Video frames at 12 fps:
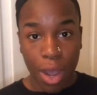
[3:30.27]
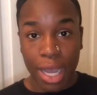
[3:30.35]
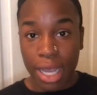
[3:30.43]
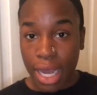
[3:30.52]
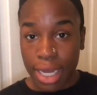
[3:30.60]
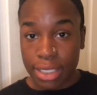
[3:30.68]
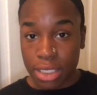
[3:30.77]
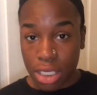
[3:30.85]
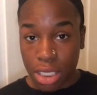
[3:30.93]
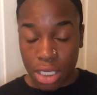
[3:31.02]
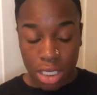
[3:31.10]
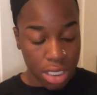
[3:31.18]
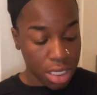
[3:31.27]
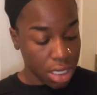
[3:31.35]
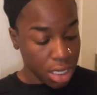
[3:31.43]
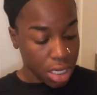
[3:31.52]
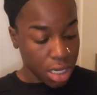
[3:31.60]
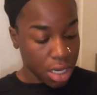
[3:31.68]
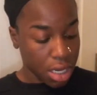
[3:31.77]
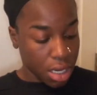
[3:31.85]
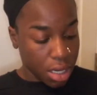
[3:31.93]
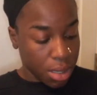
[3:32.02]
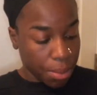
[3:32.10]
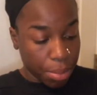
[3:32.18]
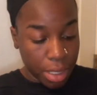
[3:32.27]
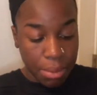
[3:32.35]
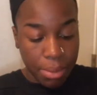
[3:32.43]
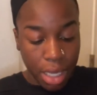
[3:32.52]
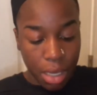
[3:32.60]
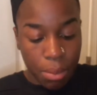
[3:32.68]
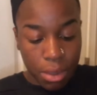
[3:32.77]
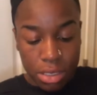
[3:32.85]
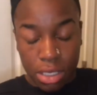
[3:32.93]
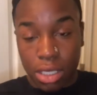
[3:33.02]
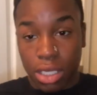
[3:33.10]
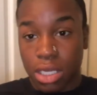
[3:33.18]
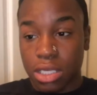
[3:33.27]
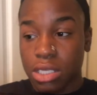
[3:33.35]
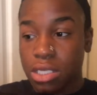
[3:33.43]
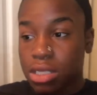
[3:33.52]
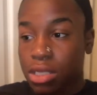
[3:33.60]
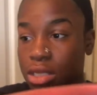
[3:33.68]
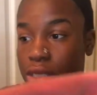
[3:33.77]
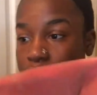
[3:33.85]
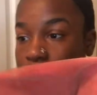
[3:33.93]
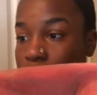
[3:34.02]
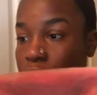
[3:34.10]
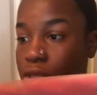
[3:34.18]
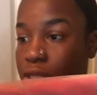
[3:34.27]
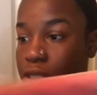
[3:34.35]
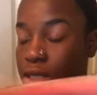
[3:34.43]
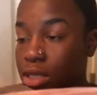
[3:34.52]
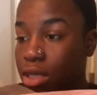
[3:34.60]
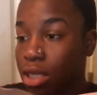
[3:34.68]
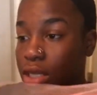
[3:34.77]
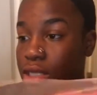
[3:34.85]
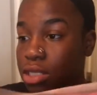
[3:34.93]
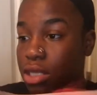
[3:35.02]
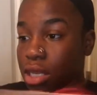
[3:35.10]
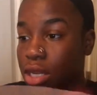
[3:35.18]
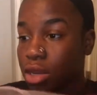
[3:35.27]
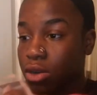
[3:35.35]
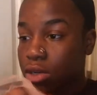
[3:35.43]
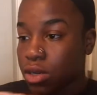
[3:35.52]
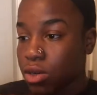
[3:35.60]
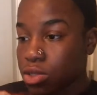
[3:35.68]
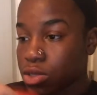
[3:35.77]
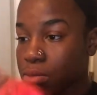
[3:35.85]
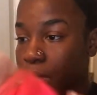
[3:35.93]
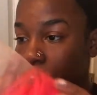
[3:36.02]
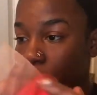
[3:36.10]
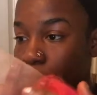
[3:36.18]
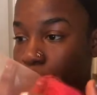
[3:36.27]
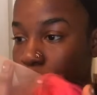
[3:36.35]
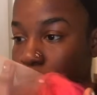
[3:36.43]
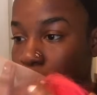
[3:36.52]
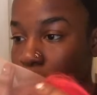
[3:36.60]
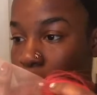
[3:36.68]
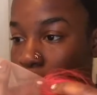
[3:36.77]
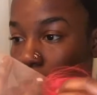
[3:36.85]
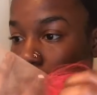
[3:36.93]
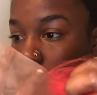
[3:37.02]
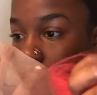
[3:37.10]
I got done putting makeup on the lace. You can see the lace, and it also made the roots of the hair